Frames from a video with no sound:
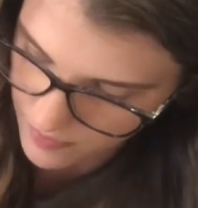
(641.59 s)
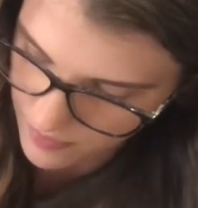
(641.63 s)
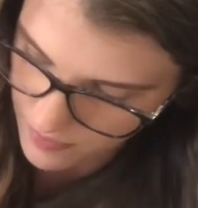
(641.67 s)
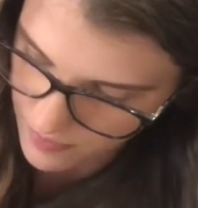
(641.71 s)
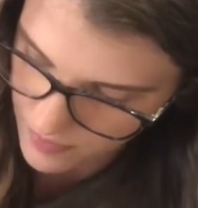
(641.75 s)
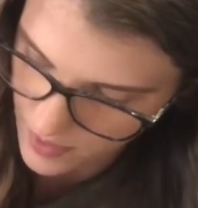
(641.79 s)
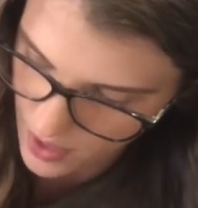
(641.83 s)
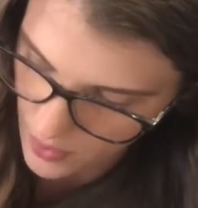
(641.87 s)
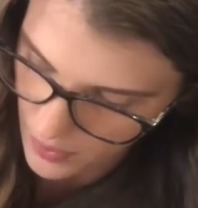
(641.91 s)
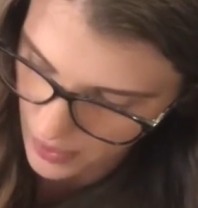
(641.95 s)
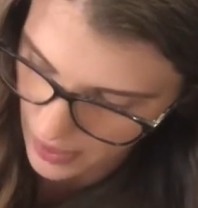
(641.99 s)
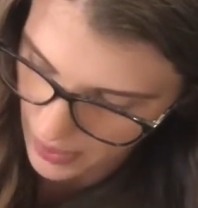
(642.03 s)

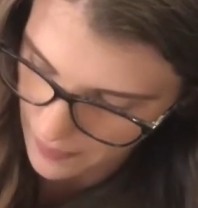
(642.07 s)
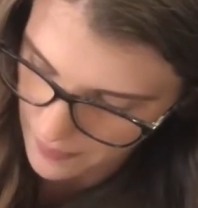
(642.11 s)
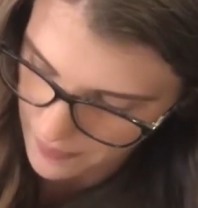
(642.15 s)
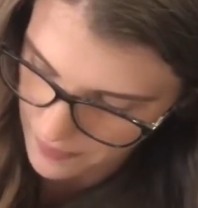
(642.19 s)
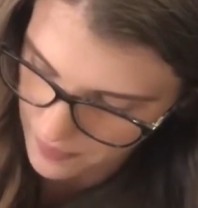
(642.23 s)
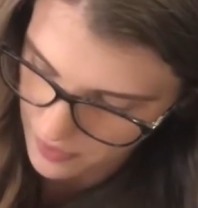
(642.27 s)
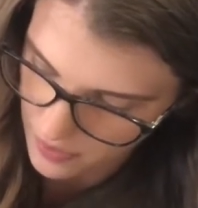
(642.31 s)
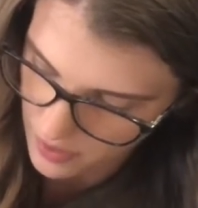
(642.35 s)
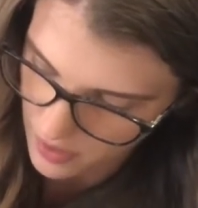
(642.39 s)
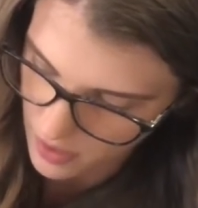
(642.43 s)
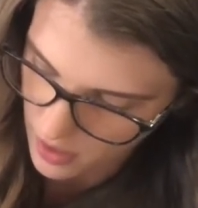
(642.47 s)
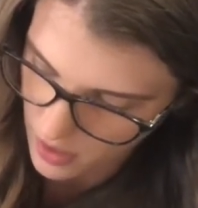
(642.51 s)
Okay,
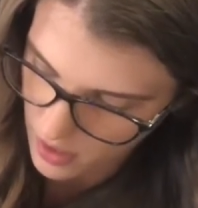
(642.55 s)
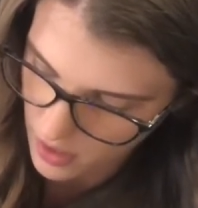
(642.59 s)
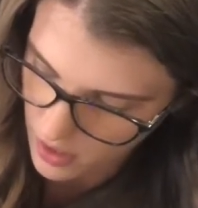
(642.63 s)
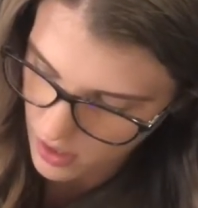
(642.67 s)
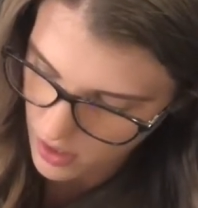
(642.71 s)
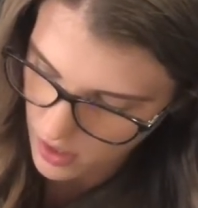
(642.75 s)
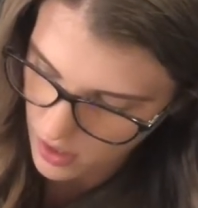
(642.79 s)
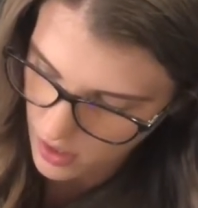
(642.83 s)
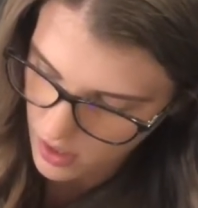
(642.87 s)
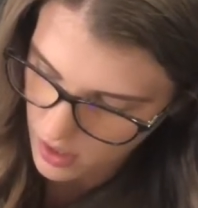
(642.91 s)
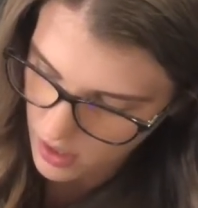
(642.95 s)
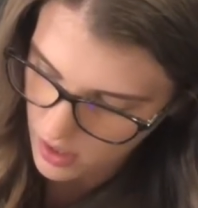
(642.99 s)

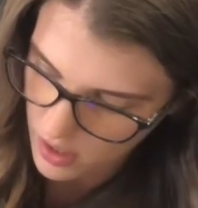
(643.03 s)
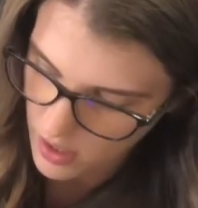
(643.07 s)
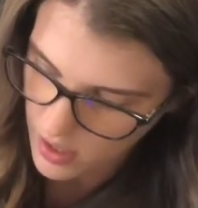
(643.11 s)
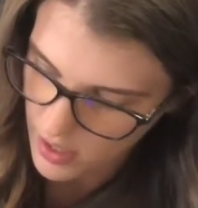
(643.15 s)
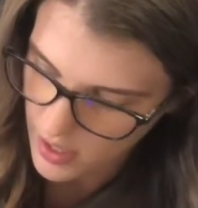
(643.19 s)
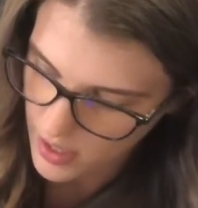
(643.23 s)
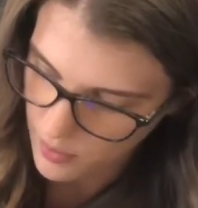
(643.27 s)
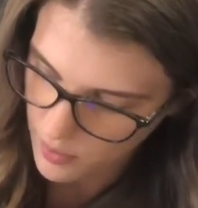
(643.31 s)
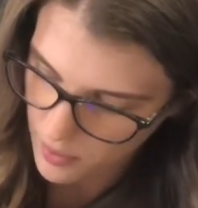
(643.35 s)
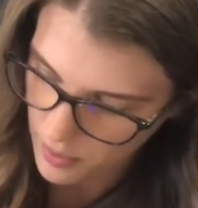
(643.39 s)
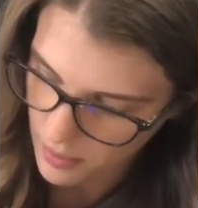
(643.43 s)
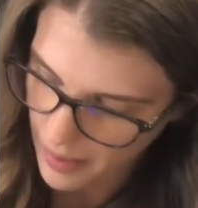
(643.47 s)
and
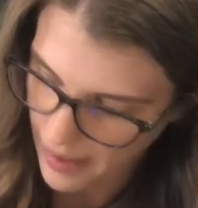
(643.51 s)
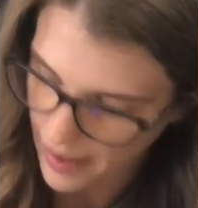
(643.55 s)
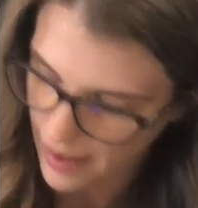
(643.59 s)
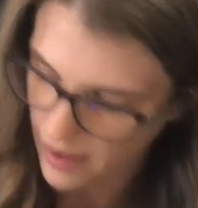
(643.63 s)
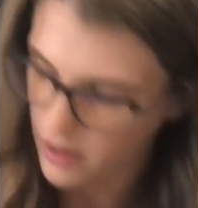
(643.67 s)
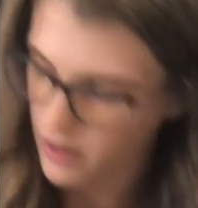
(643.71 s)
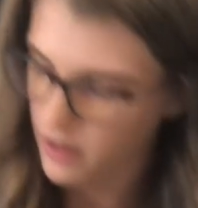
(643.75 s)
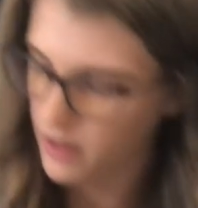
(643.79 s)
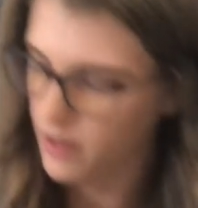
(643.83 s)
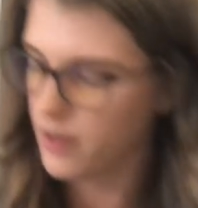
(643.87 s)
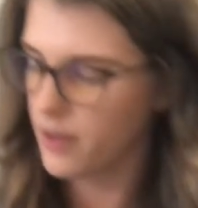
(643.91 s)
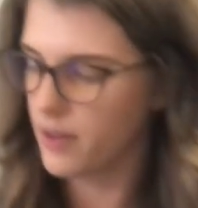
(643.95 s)
we're back.
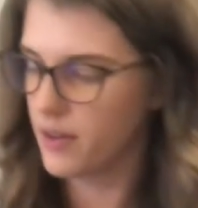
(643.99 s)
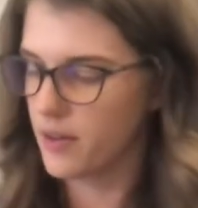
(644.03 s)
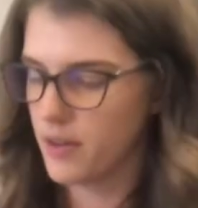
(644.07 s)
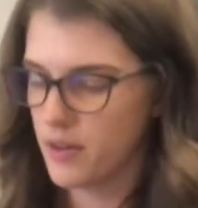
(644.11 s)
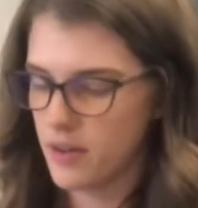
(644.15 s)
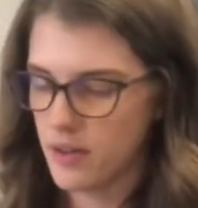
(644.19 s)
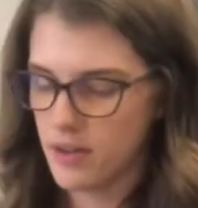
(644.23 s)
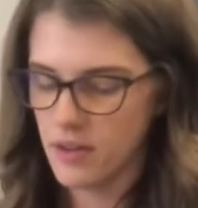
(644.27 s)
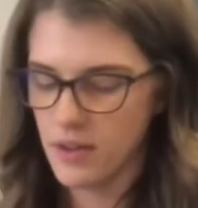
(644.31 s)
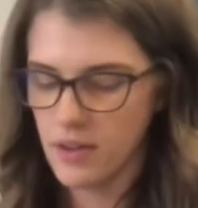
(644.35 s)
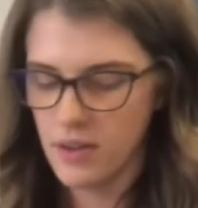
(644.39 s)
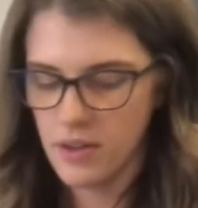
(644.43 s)

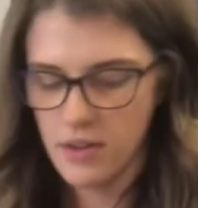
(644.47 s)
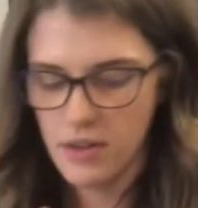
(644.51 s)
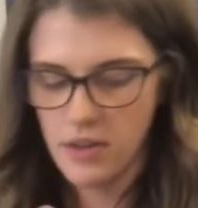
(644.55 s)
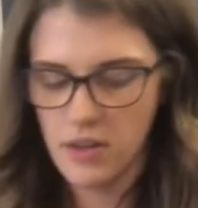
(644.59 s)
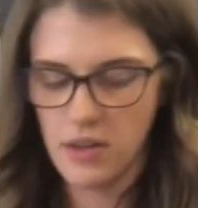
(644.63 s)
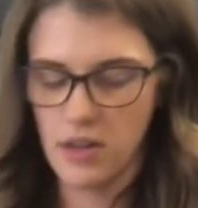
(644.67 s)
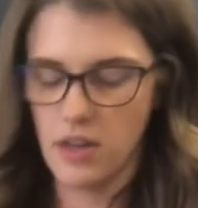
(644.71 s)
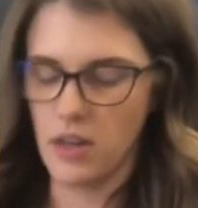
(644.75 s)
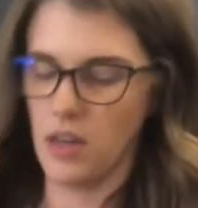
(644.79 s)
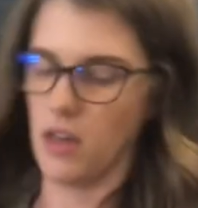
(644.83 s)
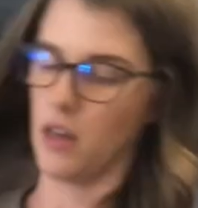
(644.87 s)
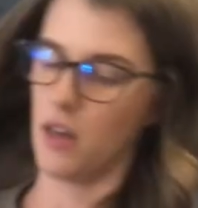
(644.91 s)

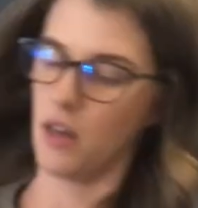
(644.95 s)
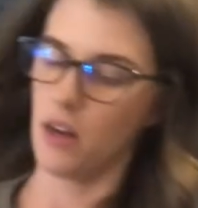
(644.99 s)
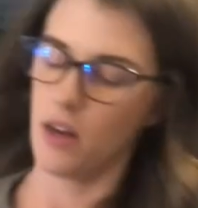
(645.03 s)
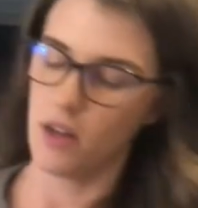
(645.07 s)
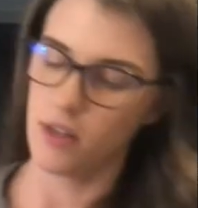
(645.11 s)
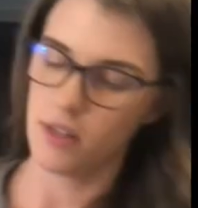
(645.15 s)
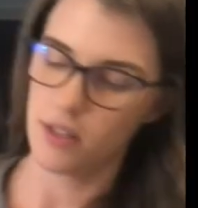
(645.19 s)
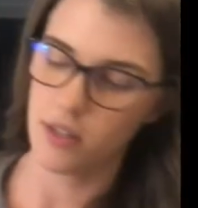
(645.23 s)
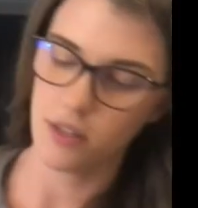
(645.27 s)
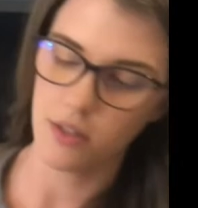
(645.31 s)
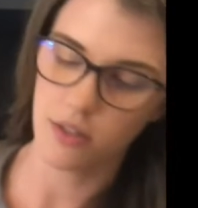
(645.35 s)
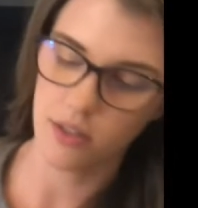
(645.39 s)
It
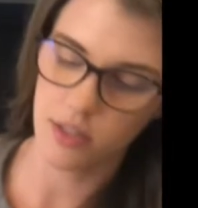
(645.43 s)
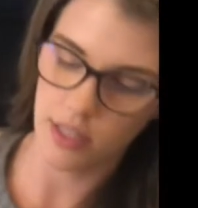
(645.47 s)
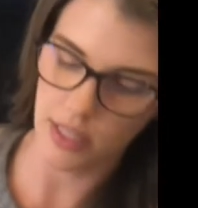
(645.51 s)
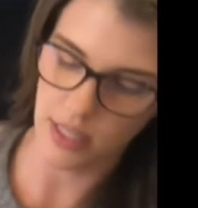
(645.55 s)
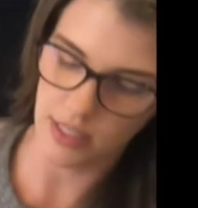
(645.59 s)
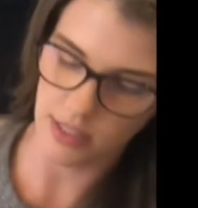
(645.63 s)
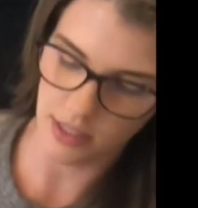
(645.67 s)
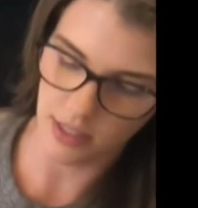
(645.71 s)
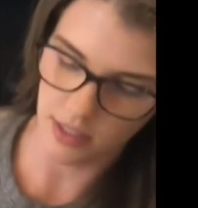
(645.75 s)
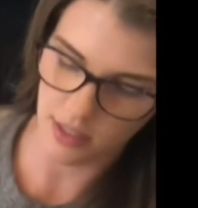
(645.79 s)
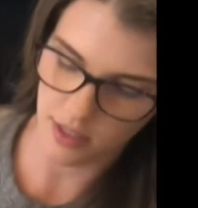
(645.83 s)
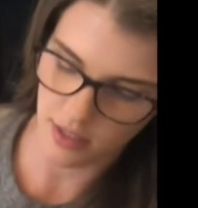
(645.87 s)
also says
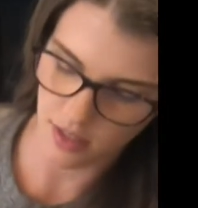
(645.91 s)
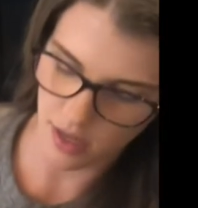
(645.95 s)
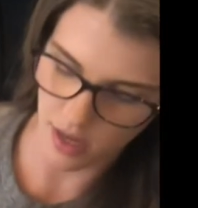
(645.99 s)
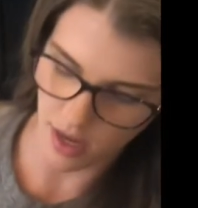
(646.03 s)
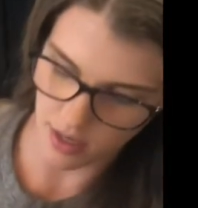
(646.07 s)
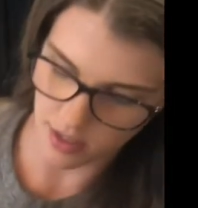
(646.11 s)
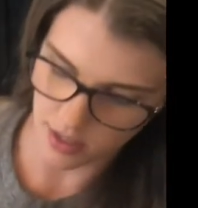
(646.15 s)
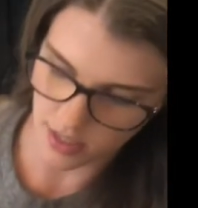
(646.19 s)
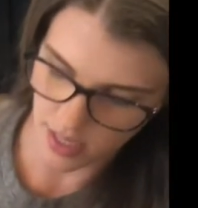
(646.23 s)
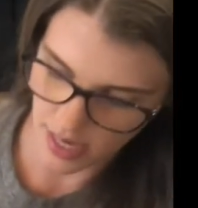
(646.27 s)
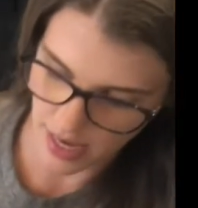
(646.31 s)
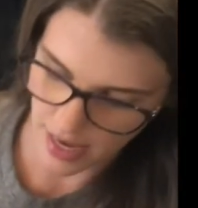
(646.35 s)
it's
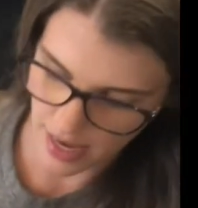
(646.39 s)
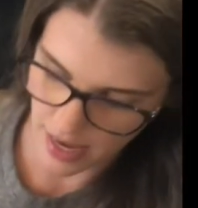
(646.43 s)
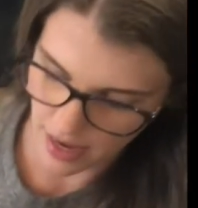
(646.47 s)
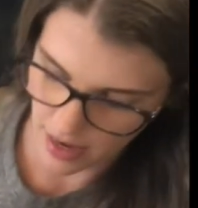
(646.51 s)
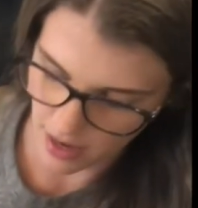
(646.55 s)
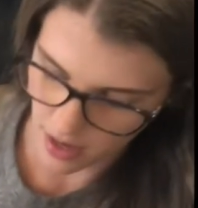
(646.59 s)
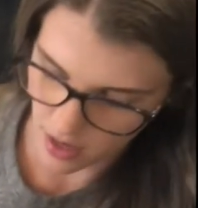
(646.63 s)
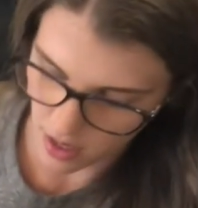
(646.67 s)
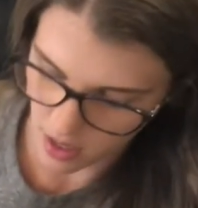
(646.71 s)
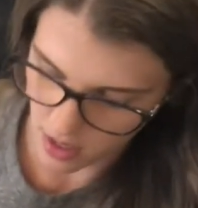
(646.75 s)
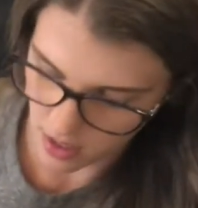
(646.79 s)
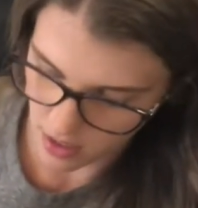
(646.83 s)
sauteing
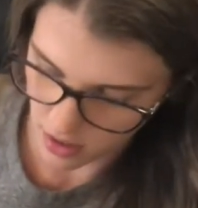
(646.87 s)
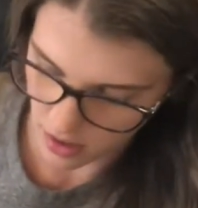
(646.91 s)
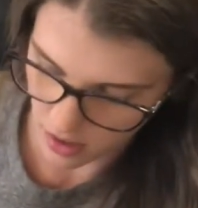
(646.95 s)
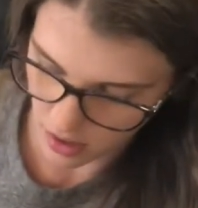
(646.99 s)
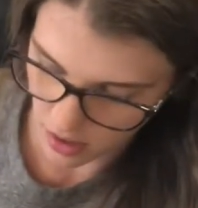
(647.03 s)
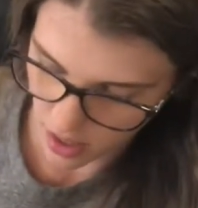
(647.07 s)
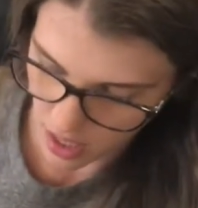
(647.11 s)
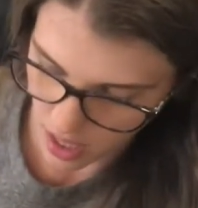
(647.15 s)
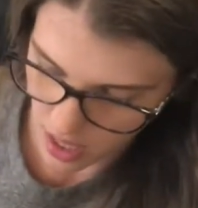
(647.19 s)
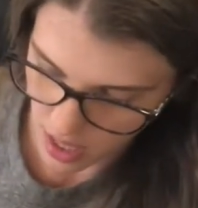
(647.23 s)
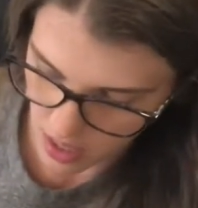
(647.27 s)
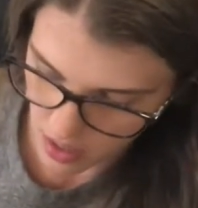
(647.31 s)
on
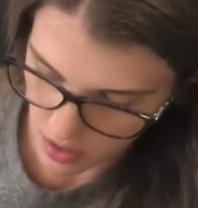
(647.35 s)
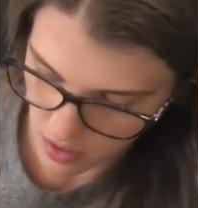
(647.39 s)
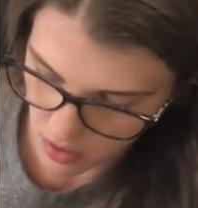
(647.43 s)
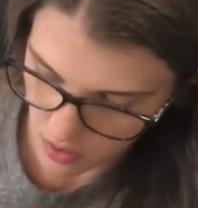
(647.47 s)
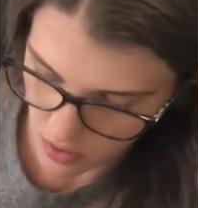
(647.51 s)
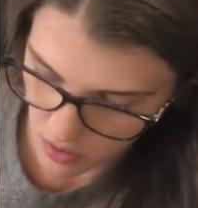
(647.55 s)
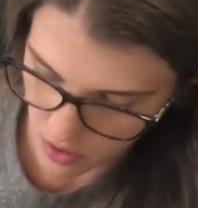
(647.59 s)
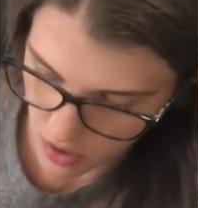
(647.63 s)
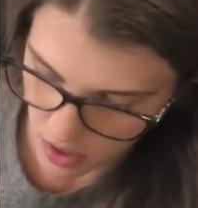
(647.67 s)
low.